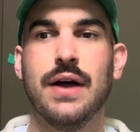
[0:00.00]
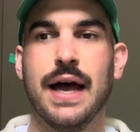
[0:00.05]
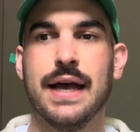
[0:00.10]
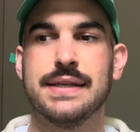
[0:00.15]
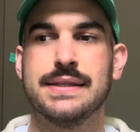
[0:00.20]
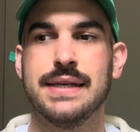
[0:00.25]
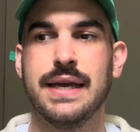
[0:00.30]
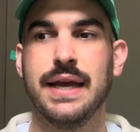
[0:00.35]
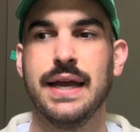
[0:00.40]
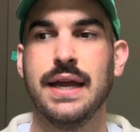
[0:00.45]

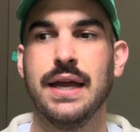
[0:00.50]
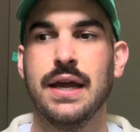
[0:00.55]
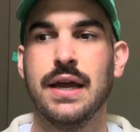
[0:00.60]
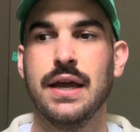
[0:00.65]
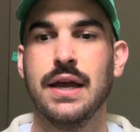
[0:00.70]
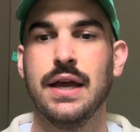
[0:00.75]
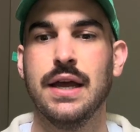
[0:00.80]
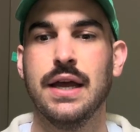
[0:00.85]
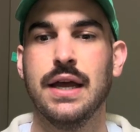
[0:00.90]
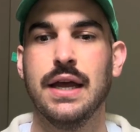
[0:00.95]
essay
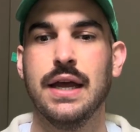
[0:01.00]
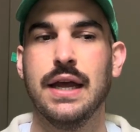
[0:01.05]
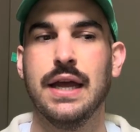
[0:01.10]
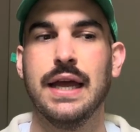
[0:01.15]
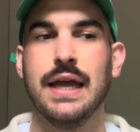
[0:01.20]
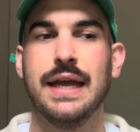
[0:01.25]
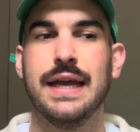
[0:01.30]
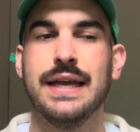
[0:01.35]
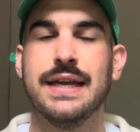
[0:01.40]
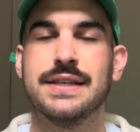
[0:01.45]

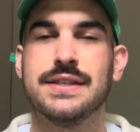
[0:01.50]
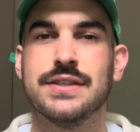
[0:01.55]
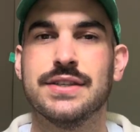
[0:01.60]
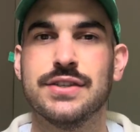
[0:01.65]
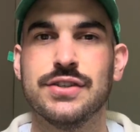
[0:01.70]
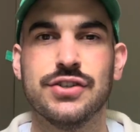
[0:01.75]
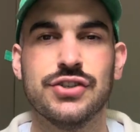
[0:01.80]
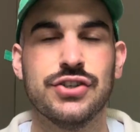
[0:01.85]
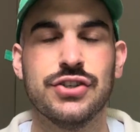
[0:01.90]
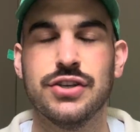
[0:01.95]

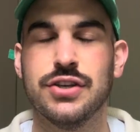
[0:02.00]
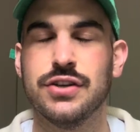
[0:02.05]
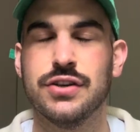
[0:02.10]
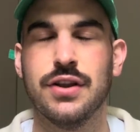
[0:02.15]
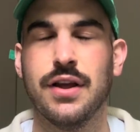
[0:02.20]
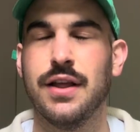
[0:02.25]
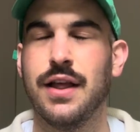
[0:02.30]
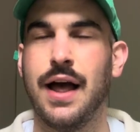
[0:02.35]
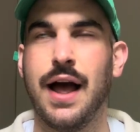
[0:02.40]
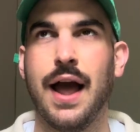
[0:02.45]
is
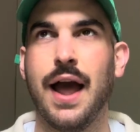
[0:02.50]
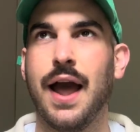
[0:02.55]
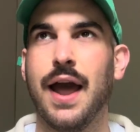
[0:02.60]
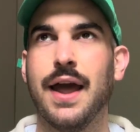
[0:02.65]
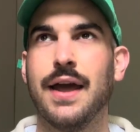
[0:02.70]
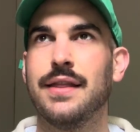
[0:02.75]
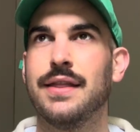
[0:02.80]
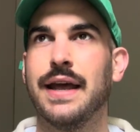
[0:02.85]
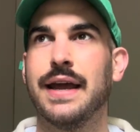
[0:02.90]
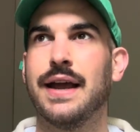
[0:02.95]

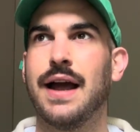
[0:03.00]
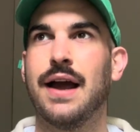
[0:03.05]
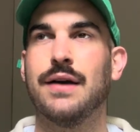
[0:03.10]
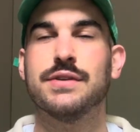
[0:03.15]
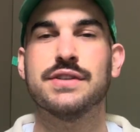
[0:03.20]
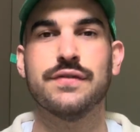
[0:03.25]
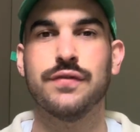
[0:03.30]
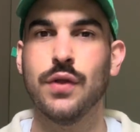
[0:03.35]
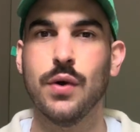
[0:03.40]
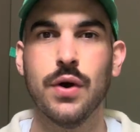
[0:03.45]
I
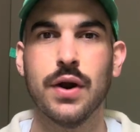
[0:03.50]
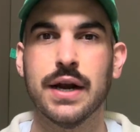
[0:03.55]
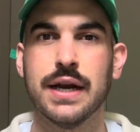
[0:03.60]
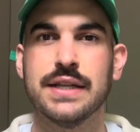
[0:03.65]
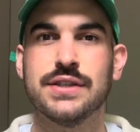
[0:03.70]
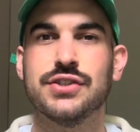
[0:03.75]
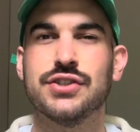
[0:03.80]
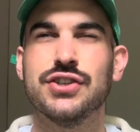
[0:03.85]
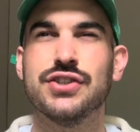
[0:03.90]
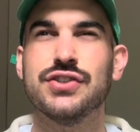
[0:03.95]
was floored.
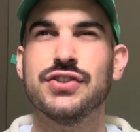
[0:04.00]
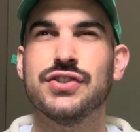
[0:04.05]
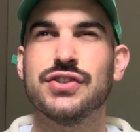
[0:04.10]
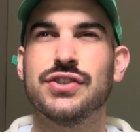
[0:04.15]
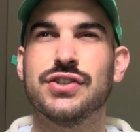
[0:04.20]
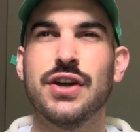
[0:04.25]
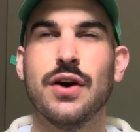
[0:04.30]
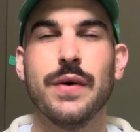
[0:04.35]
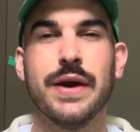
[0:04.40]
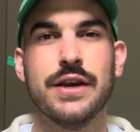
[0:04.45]
It's just
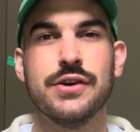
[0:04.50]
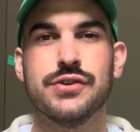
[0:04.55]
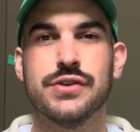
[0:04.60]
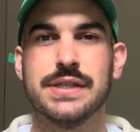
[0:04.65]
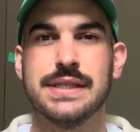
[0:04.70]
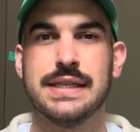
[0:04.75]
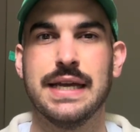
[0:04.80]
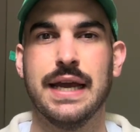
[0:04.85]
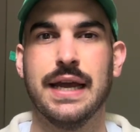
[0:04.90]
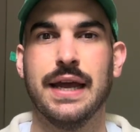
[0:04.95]
so
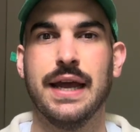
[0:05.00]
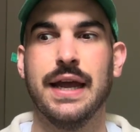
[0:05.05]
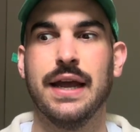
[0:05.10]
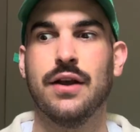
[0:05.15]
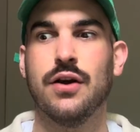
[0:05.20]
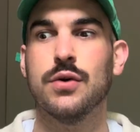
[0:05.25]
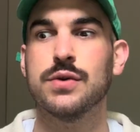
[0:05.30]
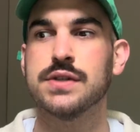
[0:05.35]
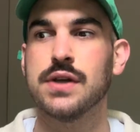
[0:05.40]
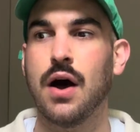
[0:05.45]
interesting. It
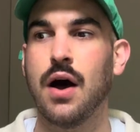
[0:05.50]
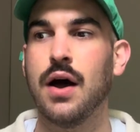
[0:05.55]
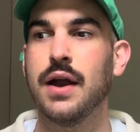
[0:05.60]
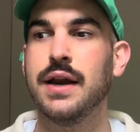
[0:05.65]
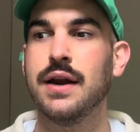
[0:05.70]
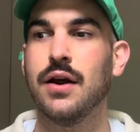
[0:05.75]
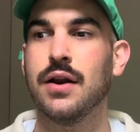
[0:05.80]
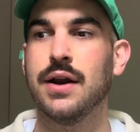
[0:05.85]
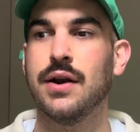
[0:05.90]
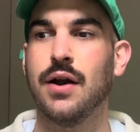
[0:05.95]
goes on
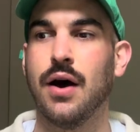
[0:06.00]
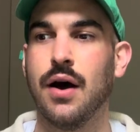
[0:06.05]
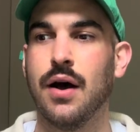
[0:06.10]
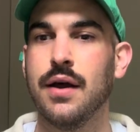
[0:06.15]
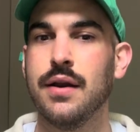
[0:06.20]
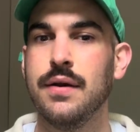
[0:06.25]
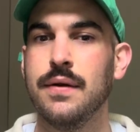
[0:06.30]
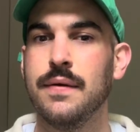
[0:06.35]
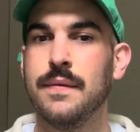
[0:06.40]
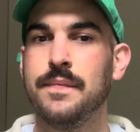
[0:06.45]
and on and
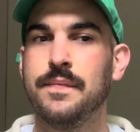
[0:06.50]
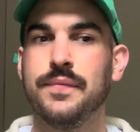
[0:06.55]
on.